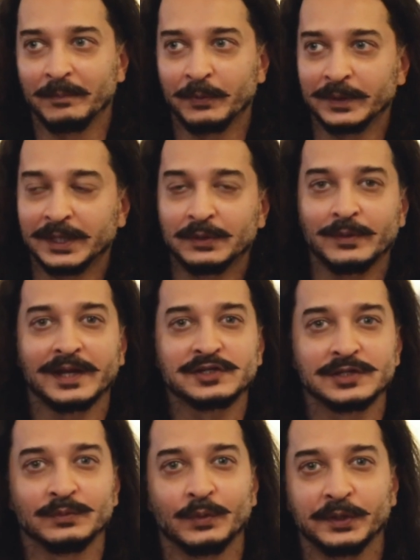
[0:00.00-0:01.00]
into
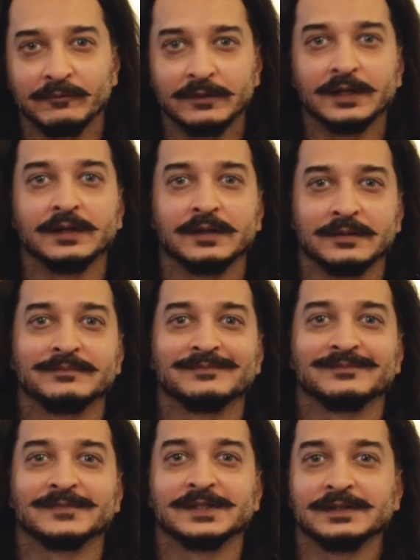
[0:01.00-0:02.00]
action what you've learned.
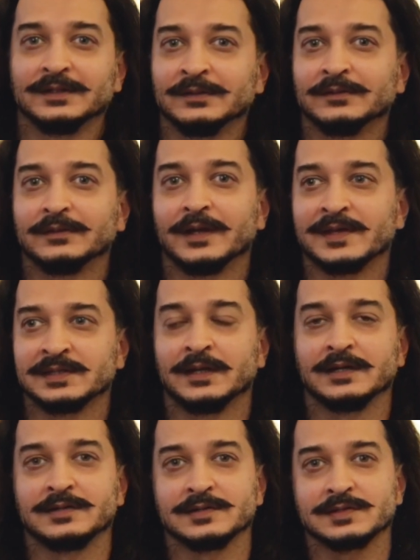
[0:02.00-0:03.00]
As an
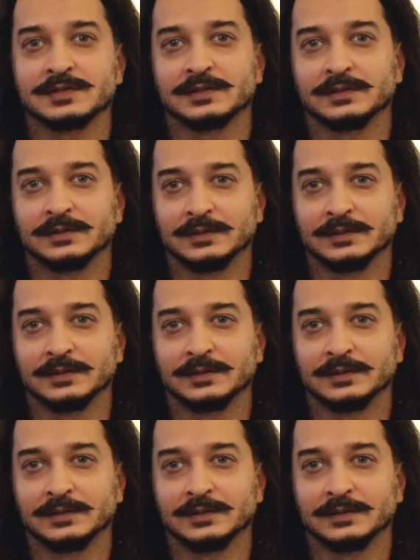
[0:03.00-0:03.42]
artist,